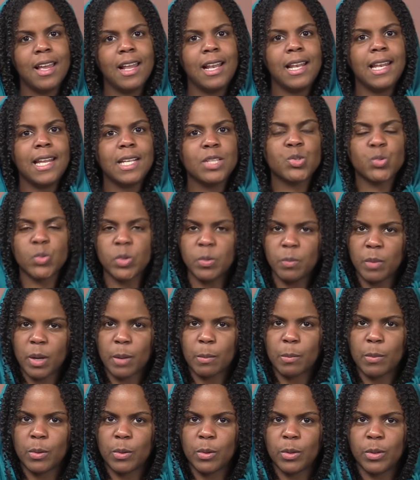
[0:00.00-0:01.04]
Let's
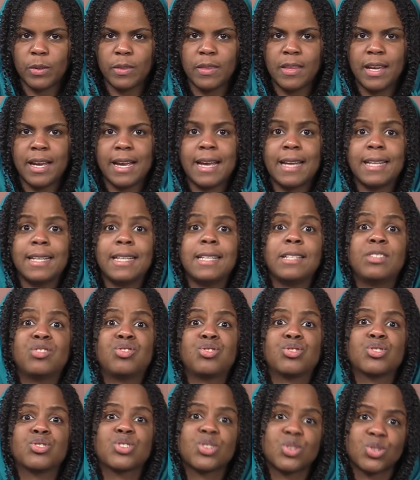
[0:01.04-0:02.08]
remember that
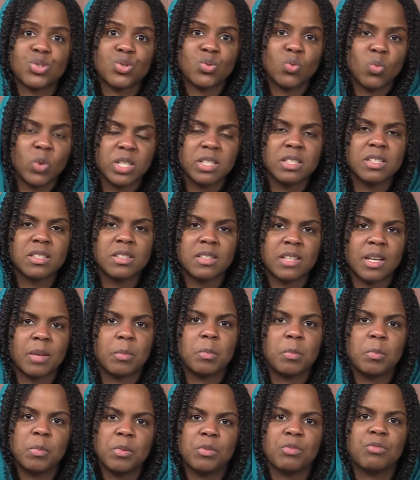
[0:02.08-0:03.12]
it's just one
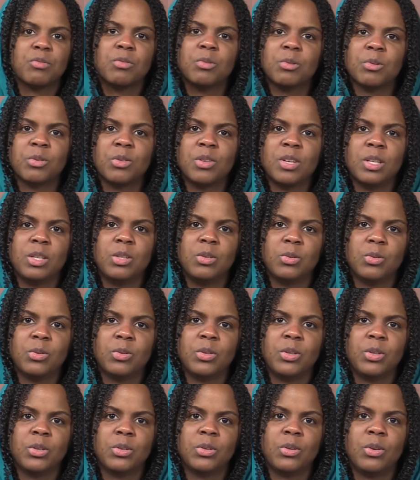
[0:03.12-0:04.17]
step before the
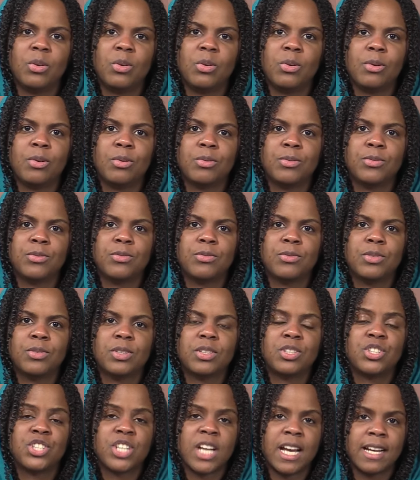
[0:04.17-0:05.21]
union of
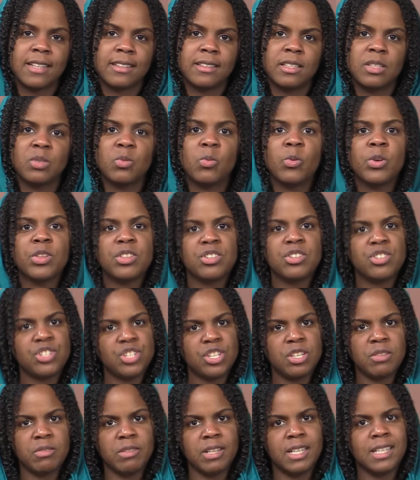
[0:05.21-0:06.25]
Shakti with
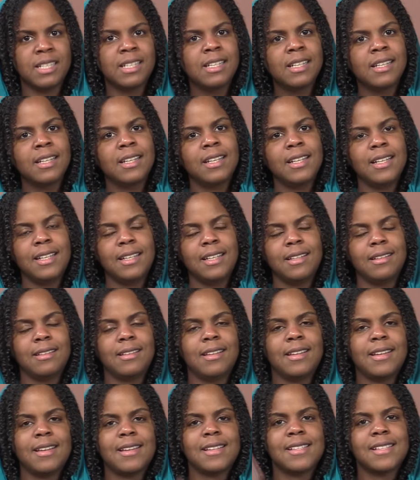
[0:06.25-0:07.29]
Shiva in
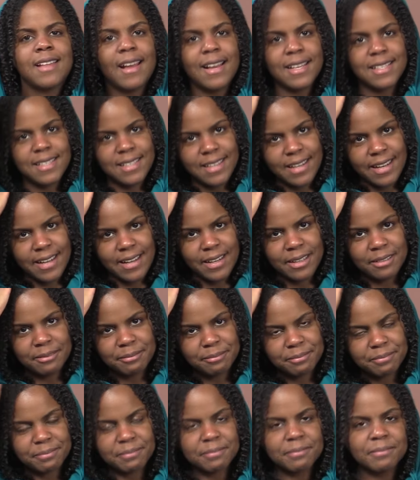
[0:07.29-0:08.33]
the Sahasrara.
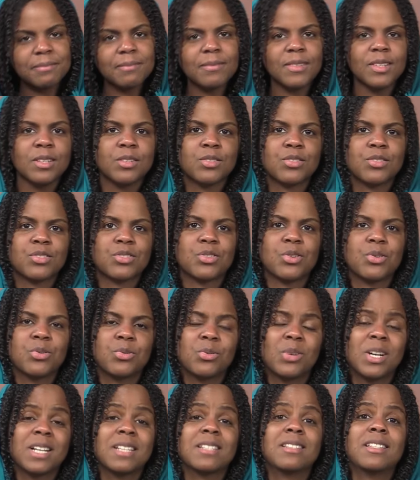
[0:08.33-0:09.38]

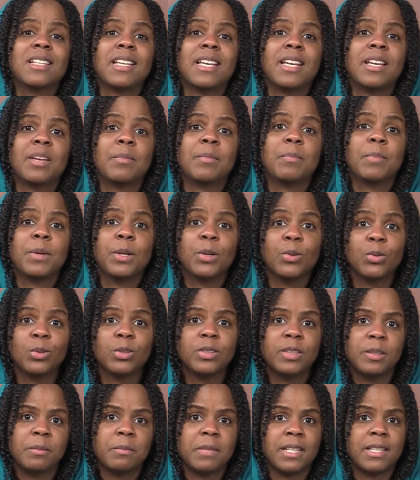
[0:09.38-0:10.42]
So as the
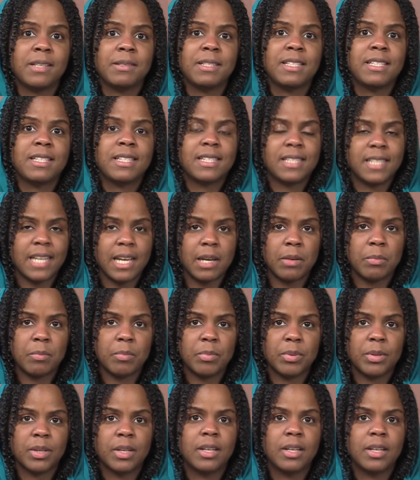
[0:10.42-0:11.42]
penultimate step